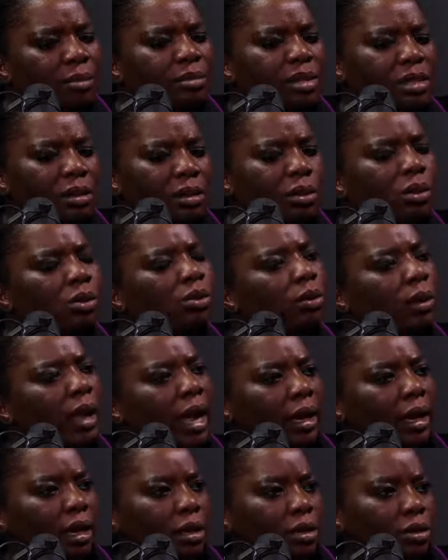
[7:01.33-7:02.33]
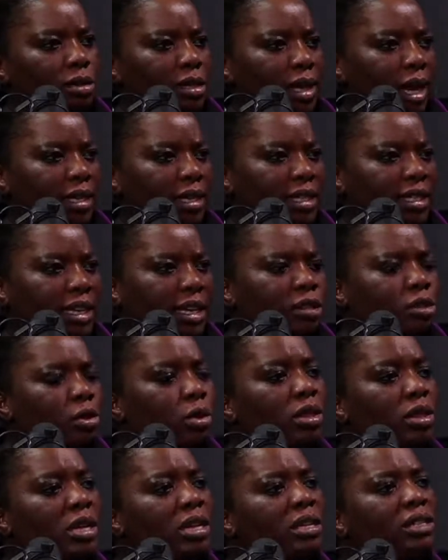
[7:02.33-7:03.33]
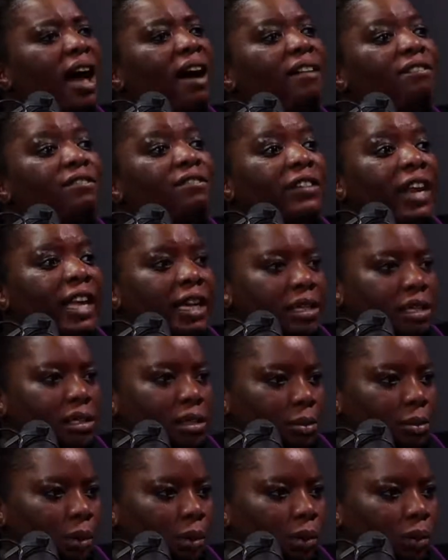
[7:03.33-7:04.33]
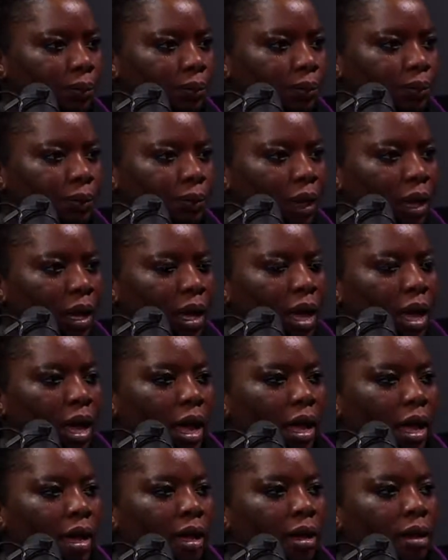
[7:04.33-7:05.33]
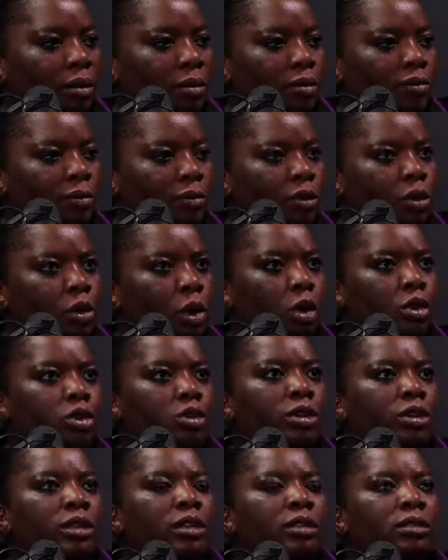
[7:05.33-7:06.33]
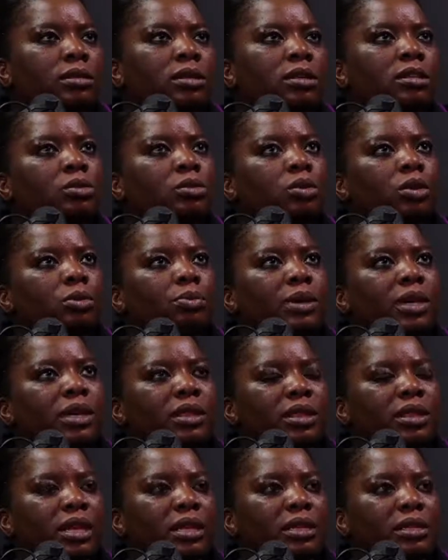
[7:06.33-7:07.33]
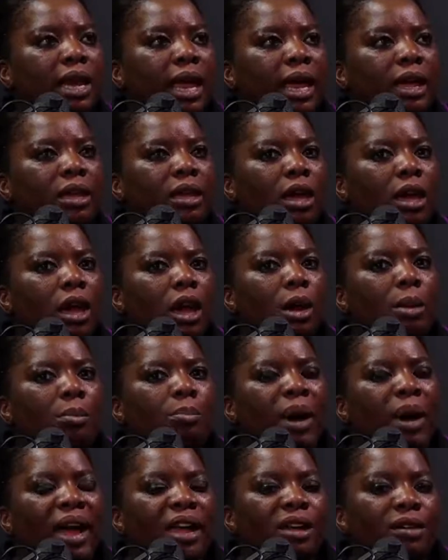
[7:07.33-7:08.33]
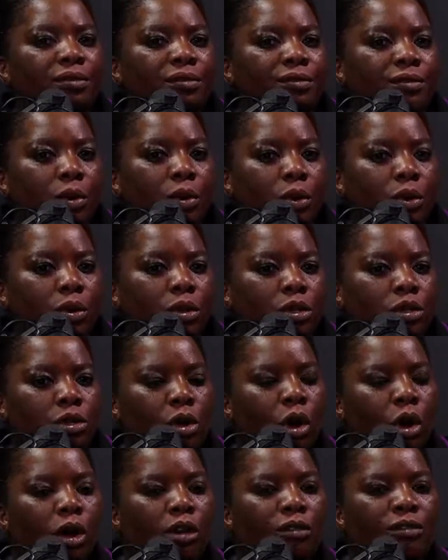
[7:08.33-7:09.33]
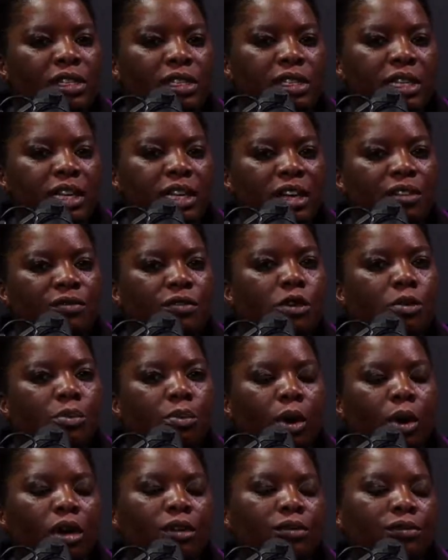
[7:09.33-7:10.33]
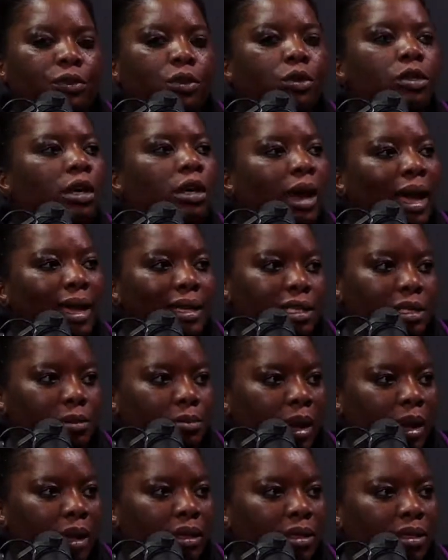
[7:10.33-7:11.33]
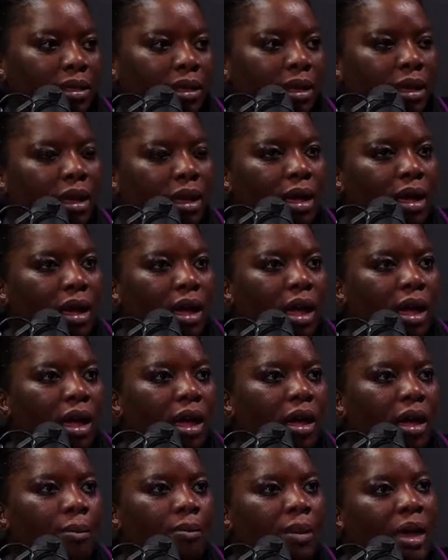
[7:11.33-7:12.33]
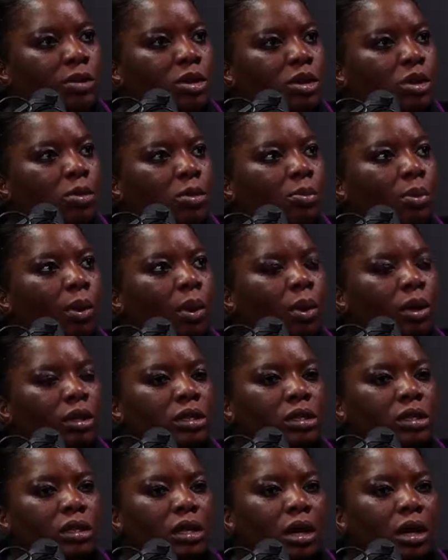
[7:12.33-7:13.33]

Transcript: still cool, I can use 110. So these are flexible. So this would be things like buying food. So obviously if you bought food last month, maybe you bought